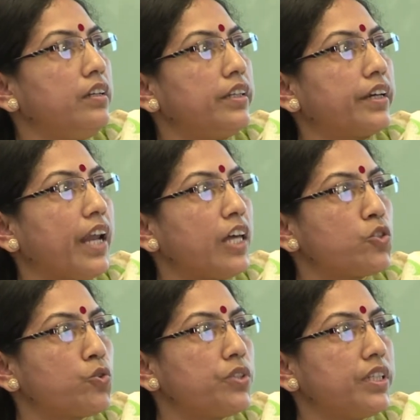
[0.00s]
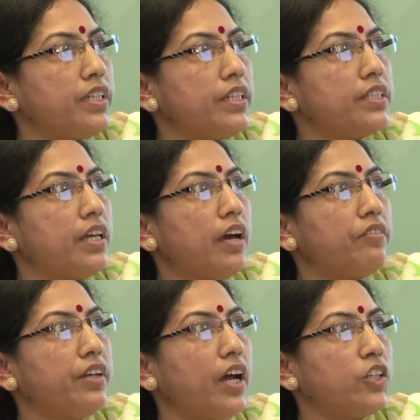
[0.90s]
The class 2 cities
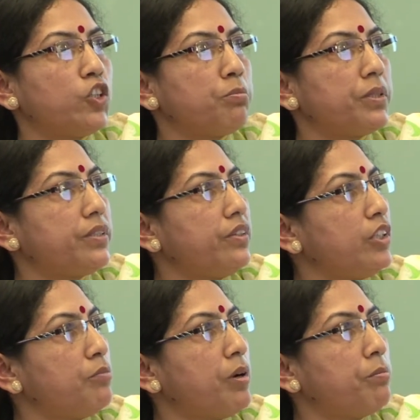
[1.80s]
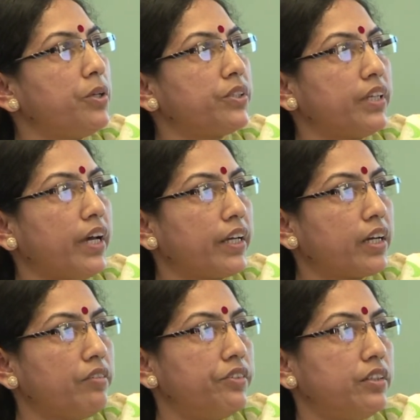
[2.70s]
have a larger percentage of population
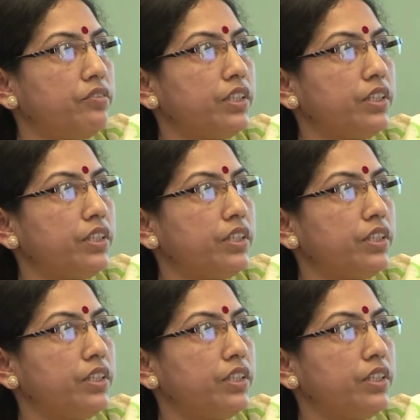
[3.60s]
uncovered,